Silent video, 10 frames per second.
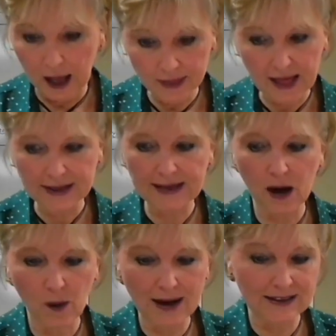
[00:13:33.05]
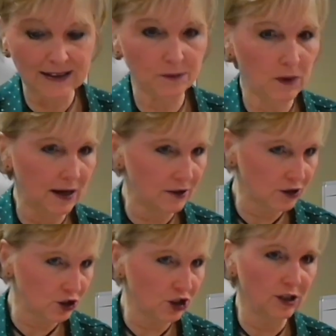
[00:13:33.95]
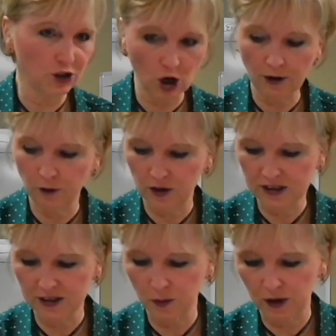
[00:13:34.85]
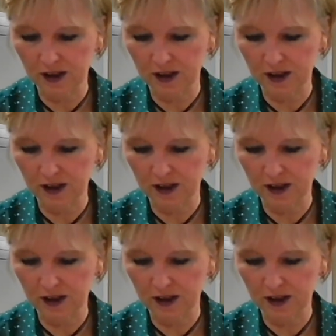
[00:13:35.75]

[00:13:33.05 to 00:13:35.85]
That's how I did my chart for us this morning.